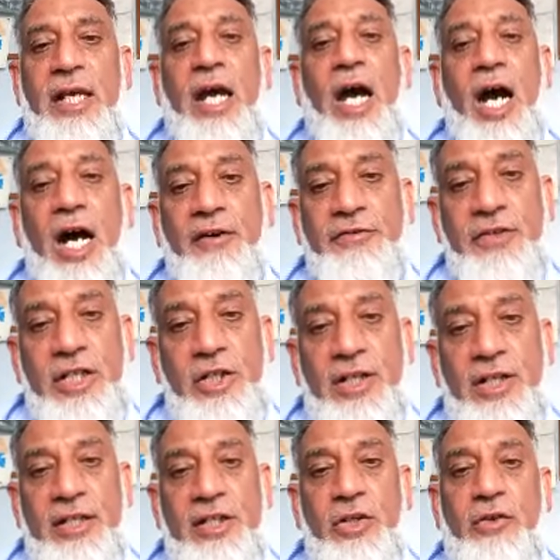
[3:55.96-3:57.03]
After you've done
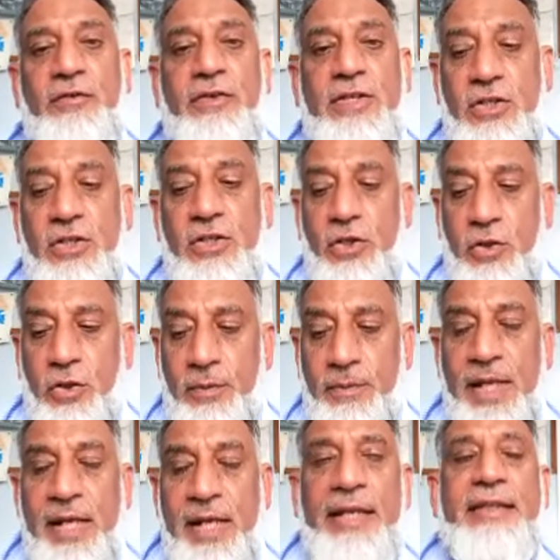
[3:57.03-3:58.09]
your physio,
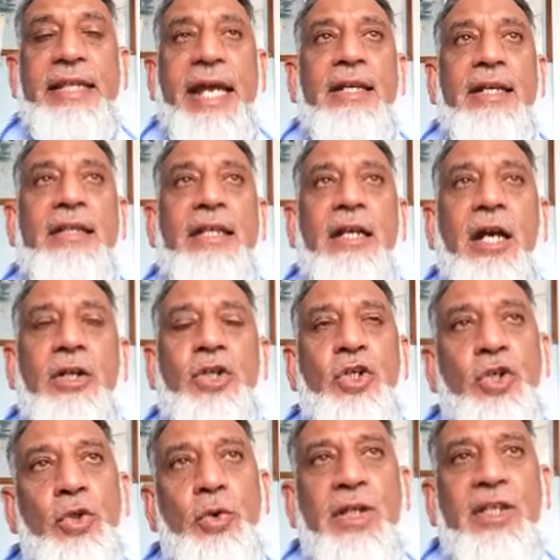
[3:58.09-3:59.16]
then there are
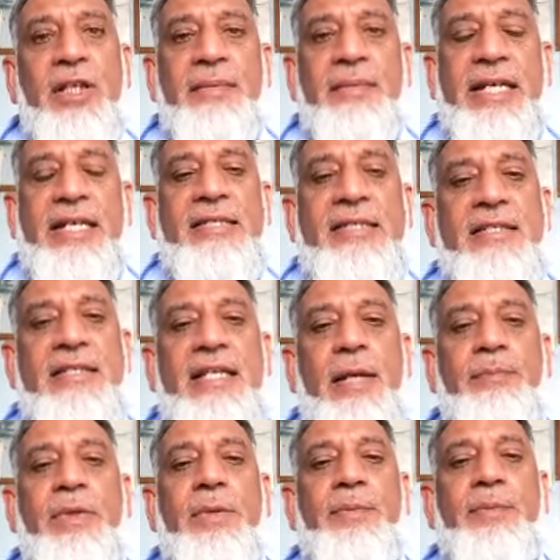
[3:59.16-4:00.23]
2 other medicines that people